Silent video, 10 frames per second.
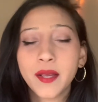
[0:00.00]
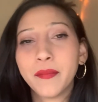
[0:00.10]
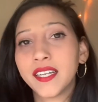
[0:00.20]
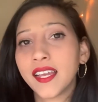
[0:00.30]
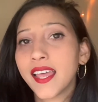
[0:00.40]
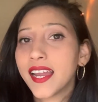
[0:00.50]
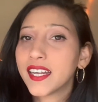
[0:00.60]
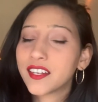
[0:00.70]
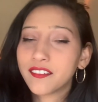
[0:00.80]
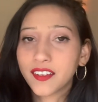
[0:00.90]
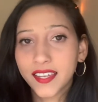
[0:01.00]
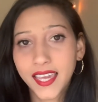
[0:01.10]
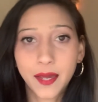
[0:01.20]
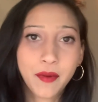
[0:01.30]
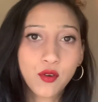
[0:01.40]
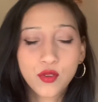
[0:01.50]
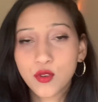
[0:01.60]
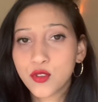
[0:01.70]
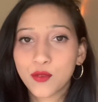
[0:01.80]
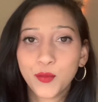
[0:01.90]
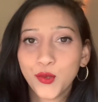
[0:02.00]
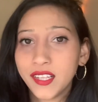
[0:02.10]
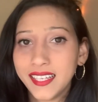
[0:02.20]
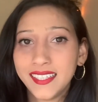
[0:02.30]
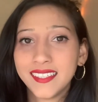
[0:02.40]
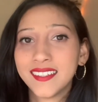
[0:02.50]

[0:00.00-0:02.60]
but it came out so smoothly.